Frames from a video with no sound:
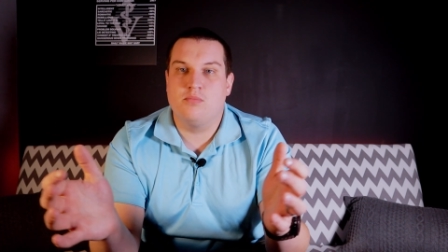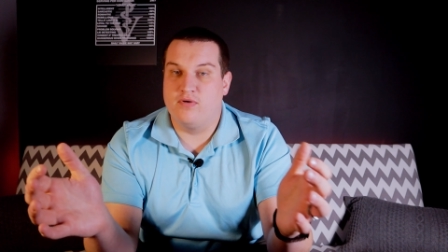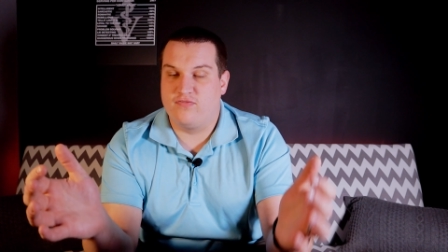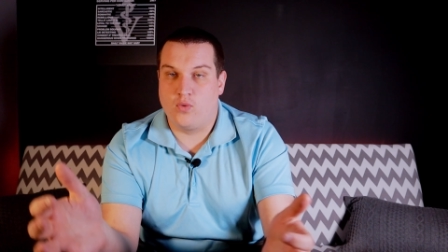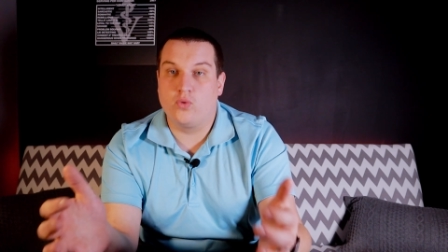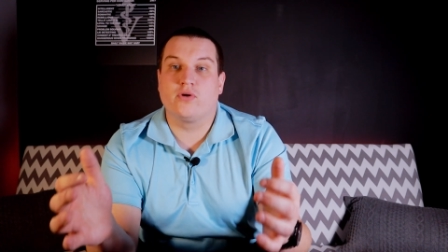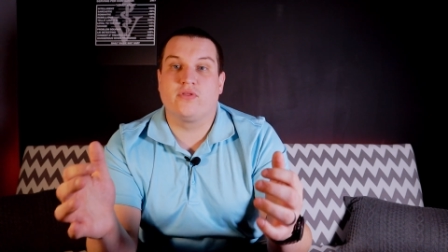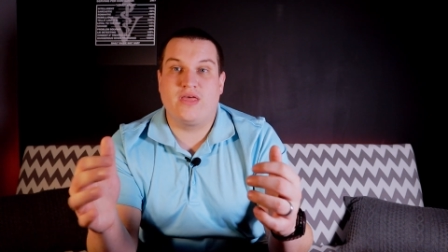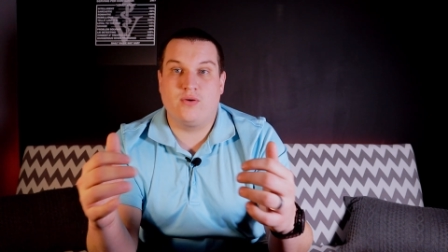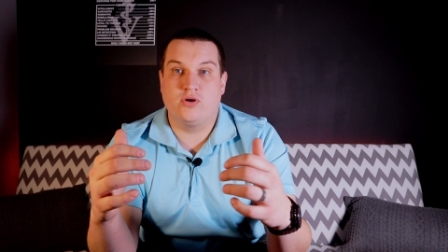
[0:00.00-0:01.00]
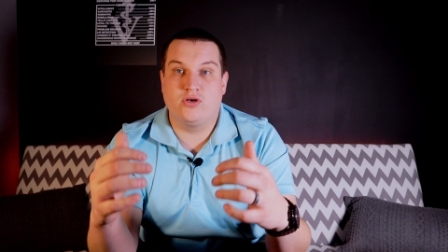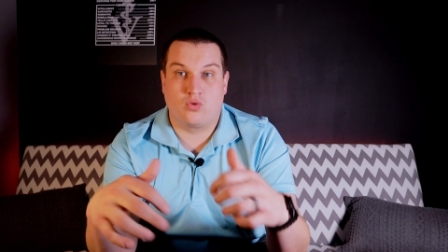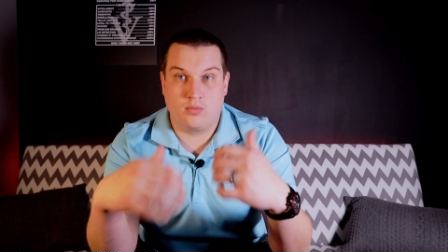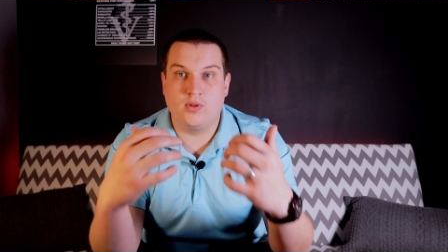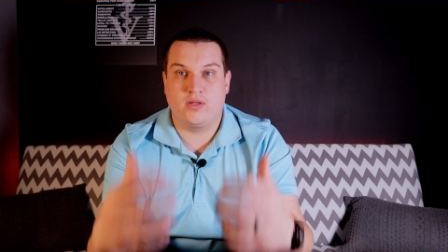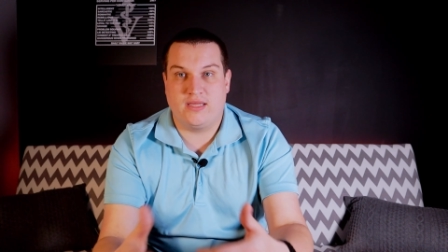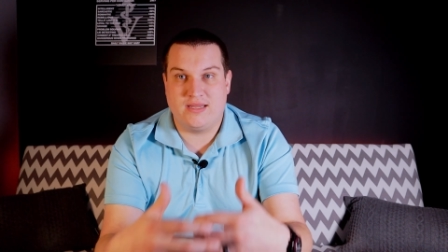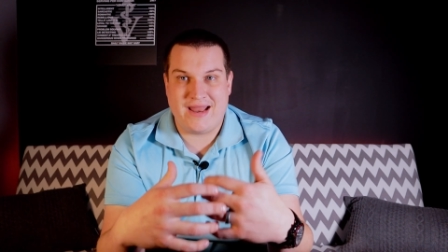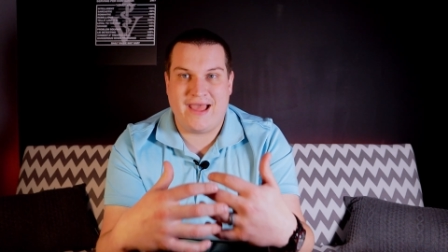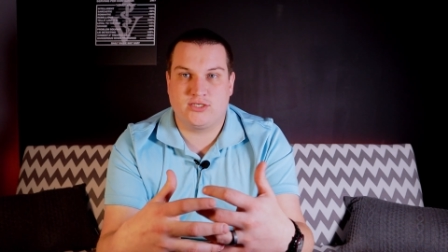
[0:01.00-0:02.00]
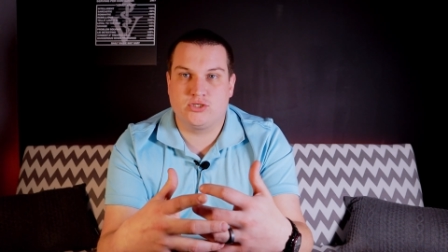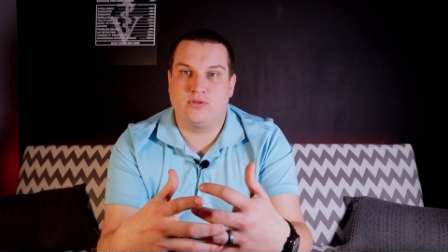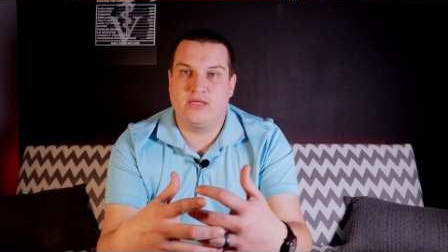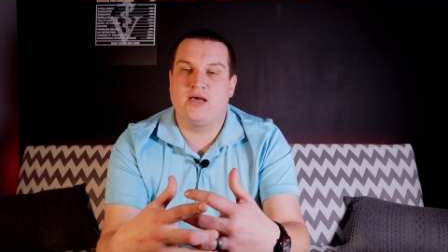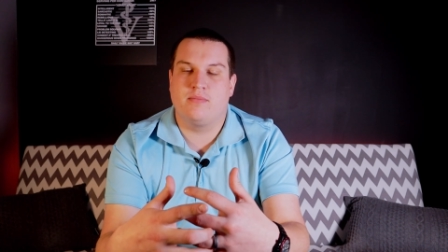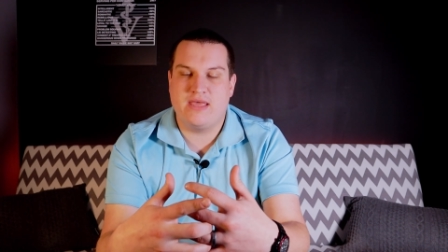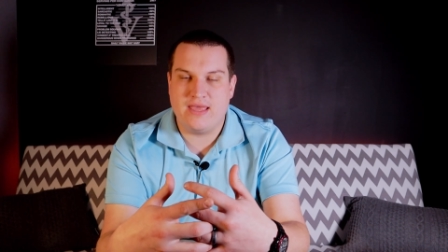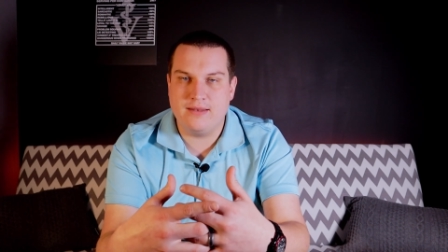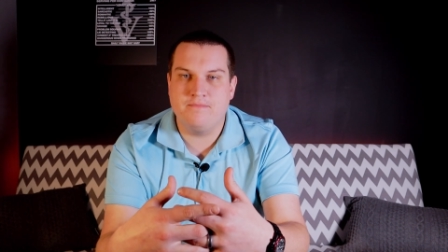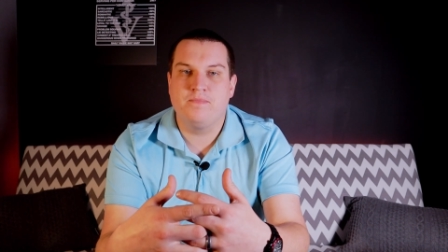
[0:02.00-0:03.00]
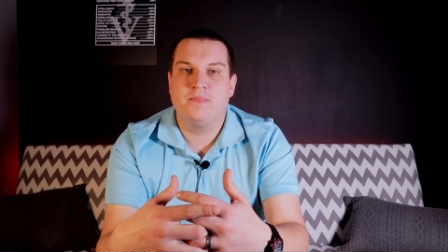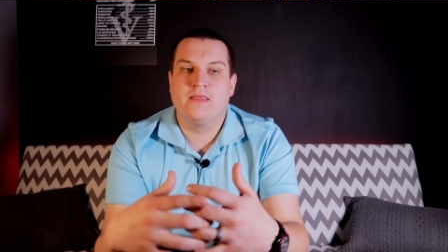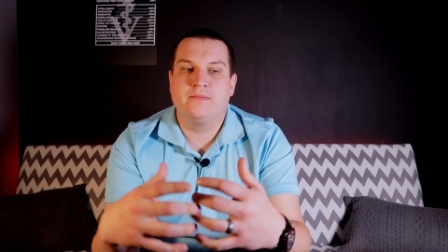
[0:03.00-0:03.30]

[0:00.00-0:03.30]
before they would normally and naturally come in,